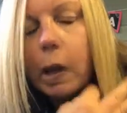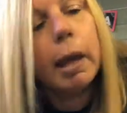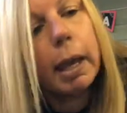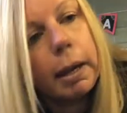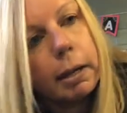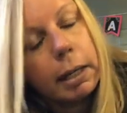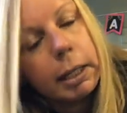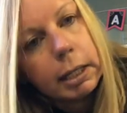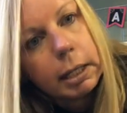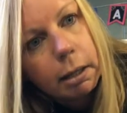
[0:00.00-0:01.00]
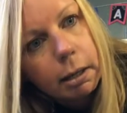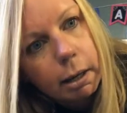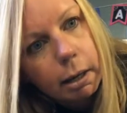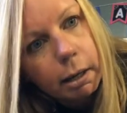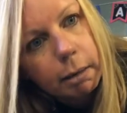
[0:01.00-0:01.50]
And
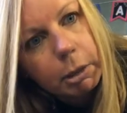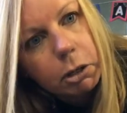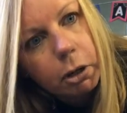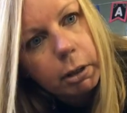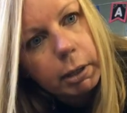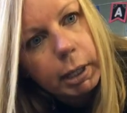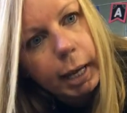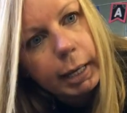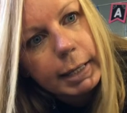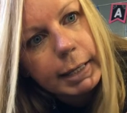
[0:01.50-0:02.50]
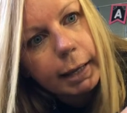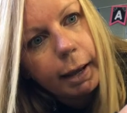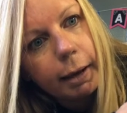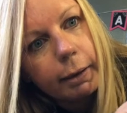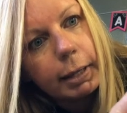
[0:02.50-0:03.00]
here, I'm going to show you, you can kind of see
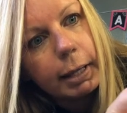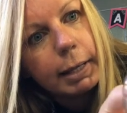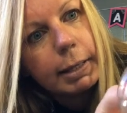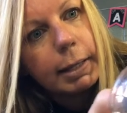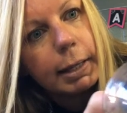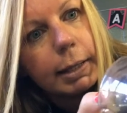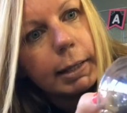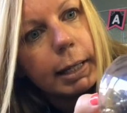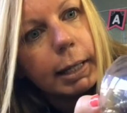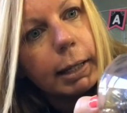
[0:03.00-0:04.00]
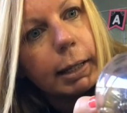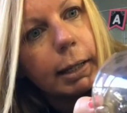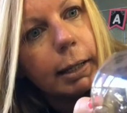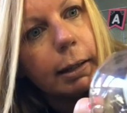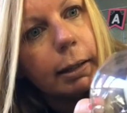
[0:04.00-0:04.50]
how
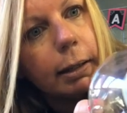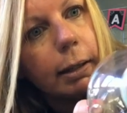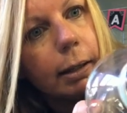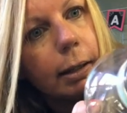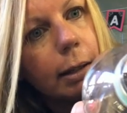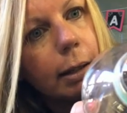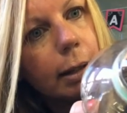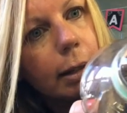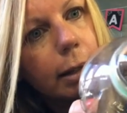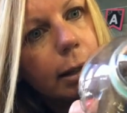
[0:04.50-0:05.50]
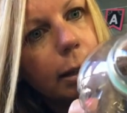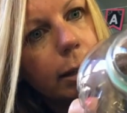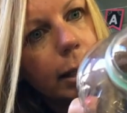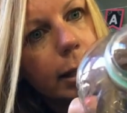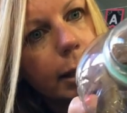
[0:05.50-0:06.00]
glistening.
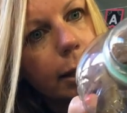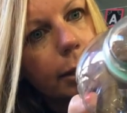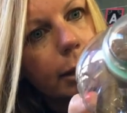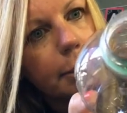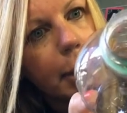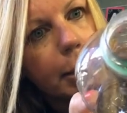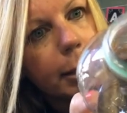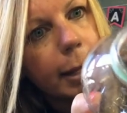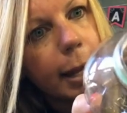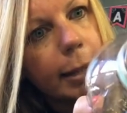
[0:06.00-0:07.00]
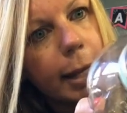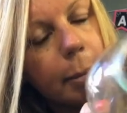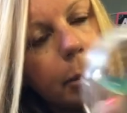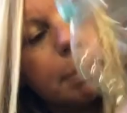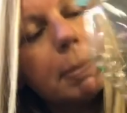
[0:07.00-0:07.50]
You can see that there's bubbles on top.
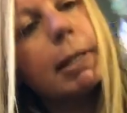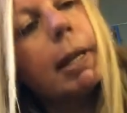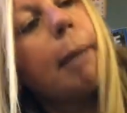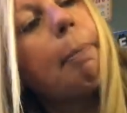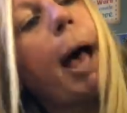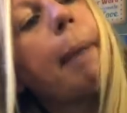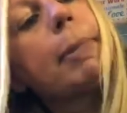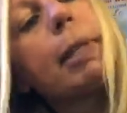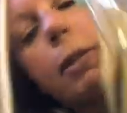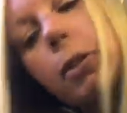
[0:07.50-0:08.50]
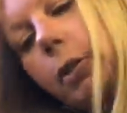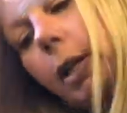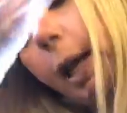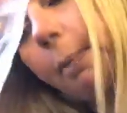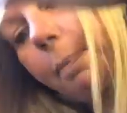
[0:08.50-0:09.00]
Oops, it popped. Let's do it again.